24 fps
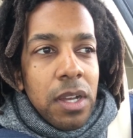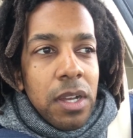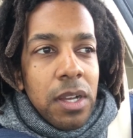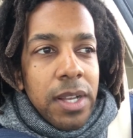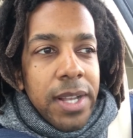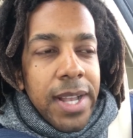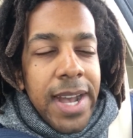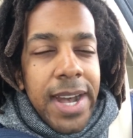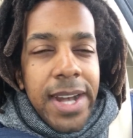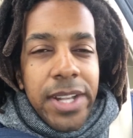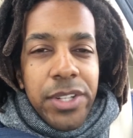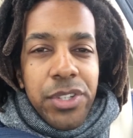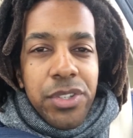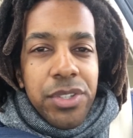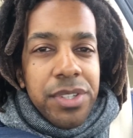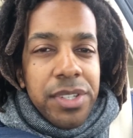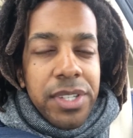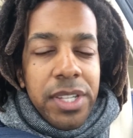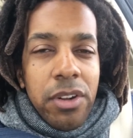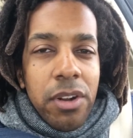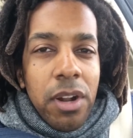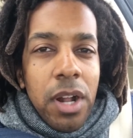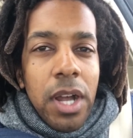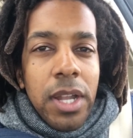
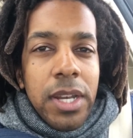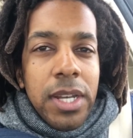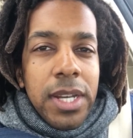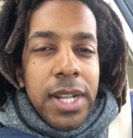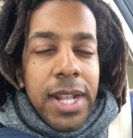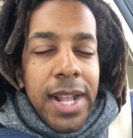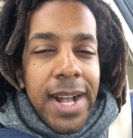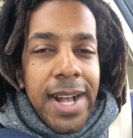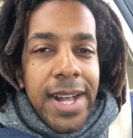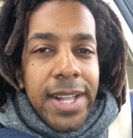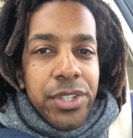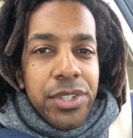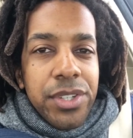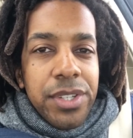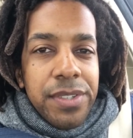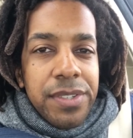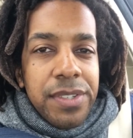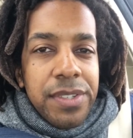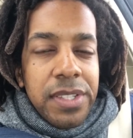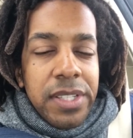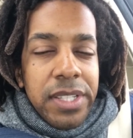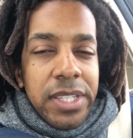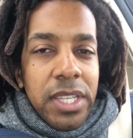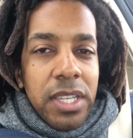consciously or
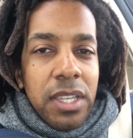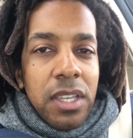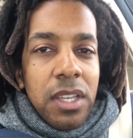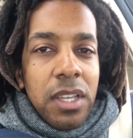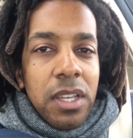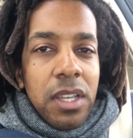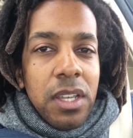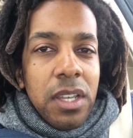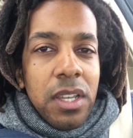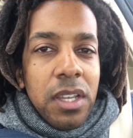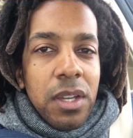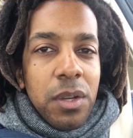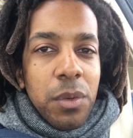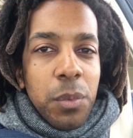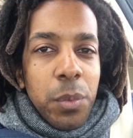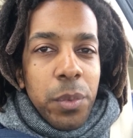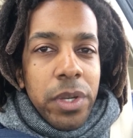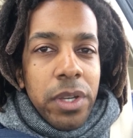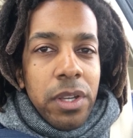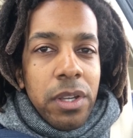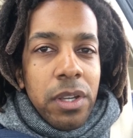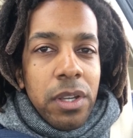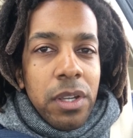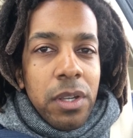unconsciously
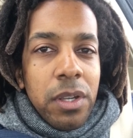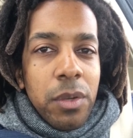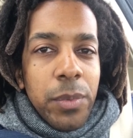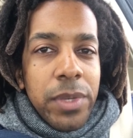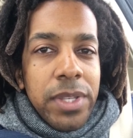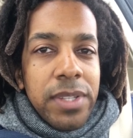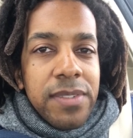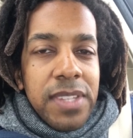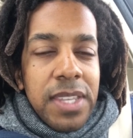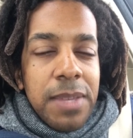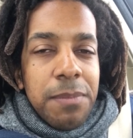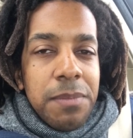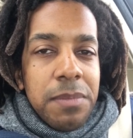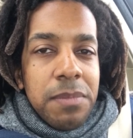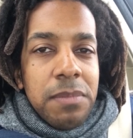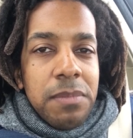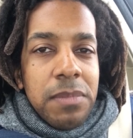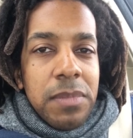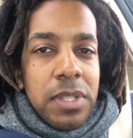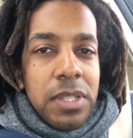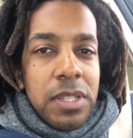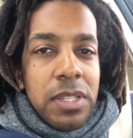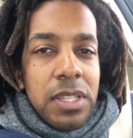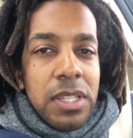where we
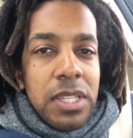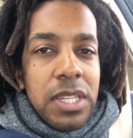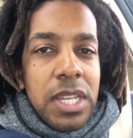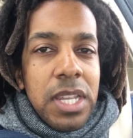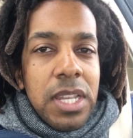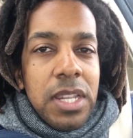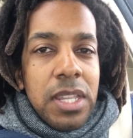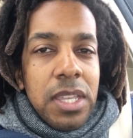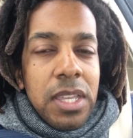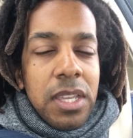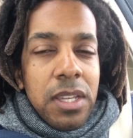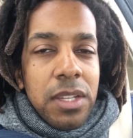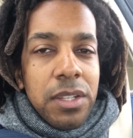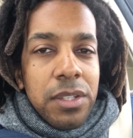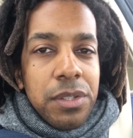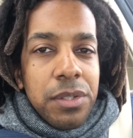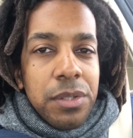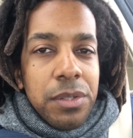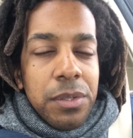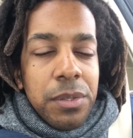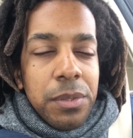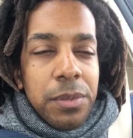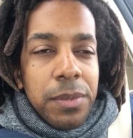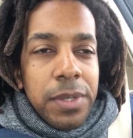seem needing
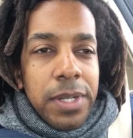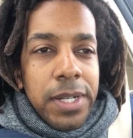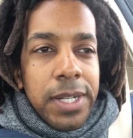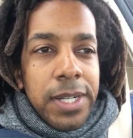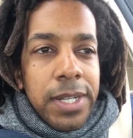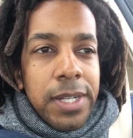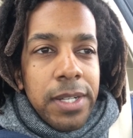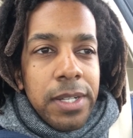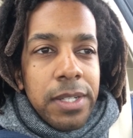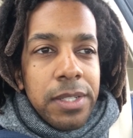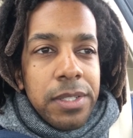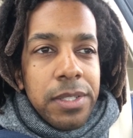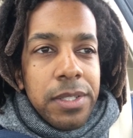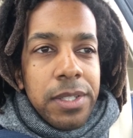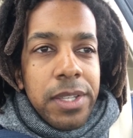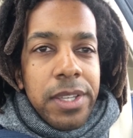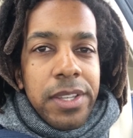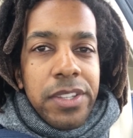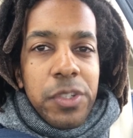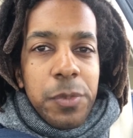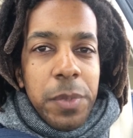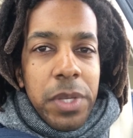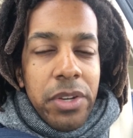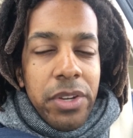to
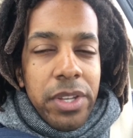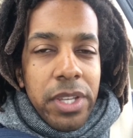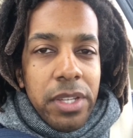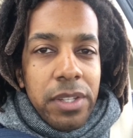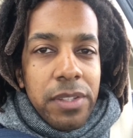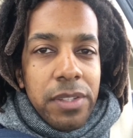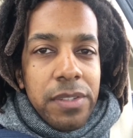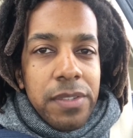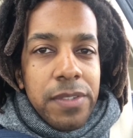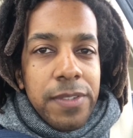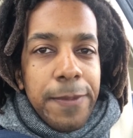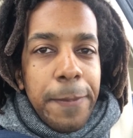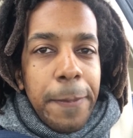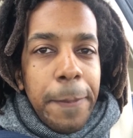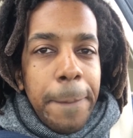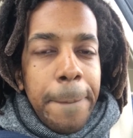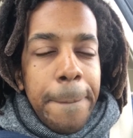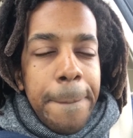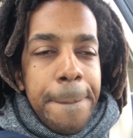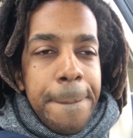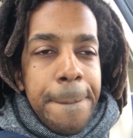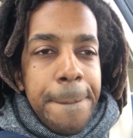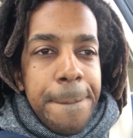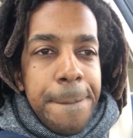experience.
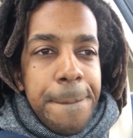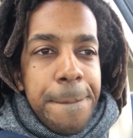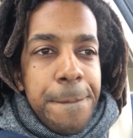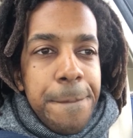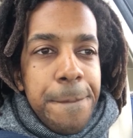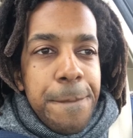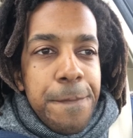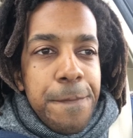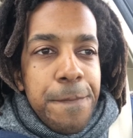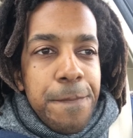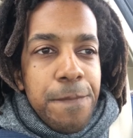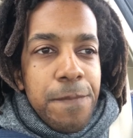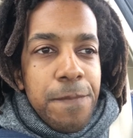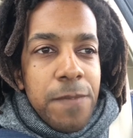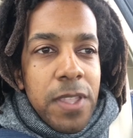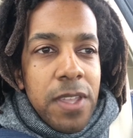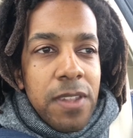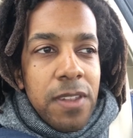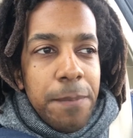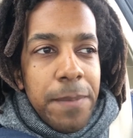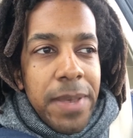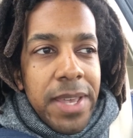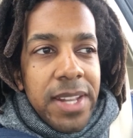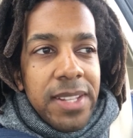
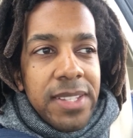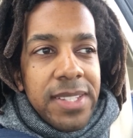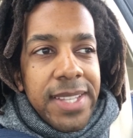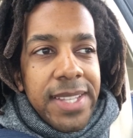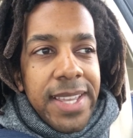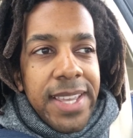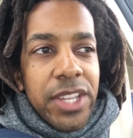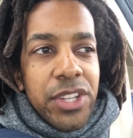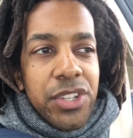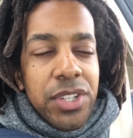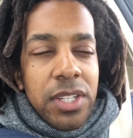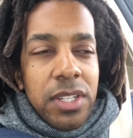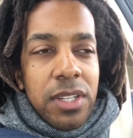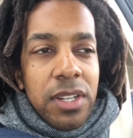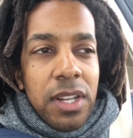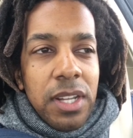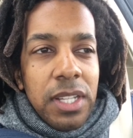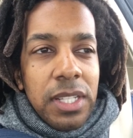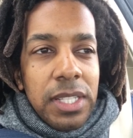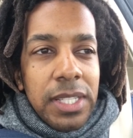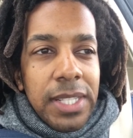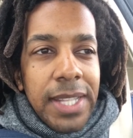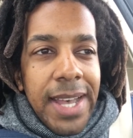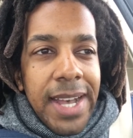Now, meditation
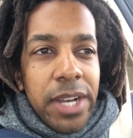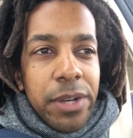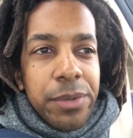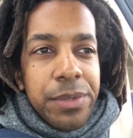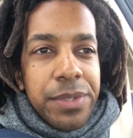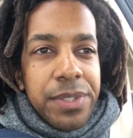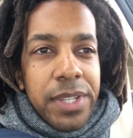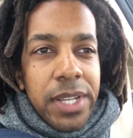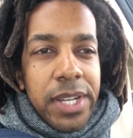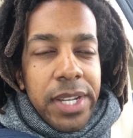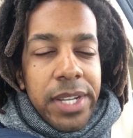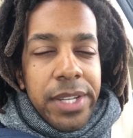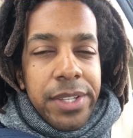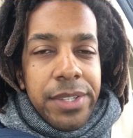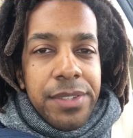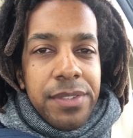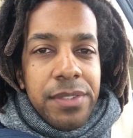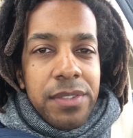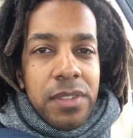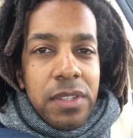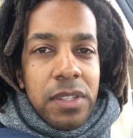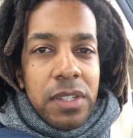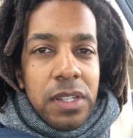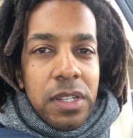allows
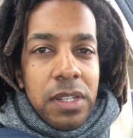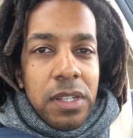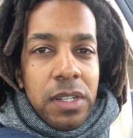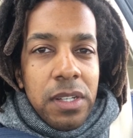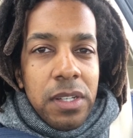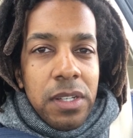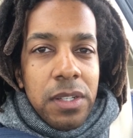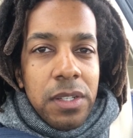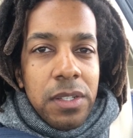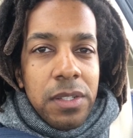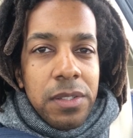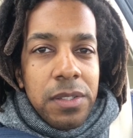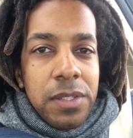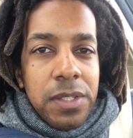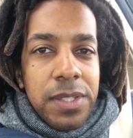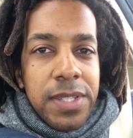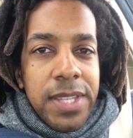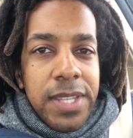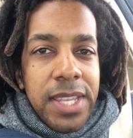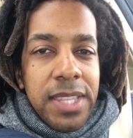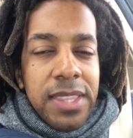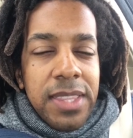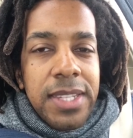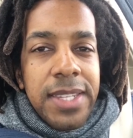us to
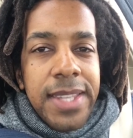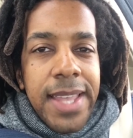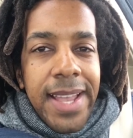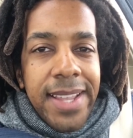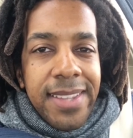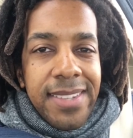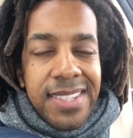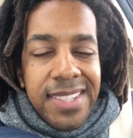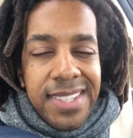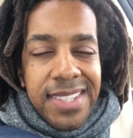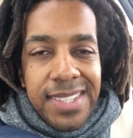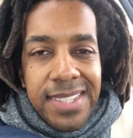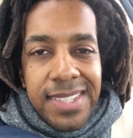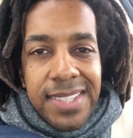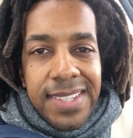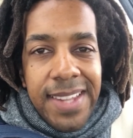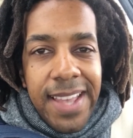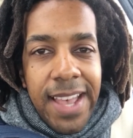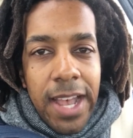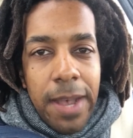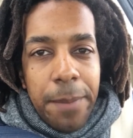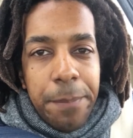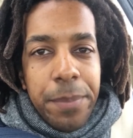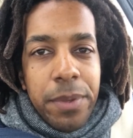take the next
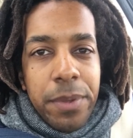step,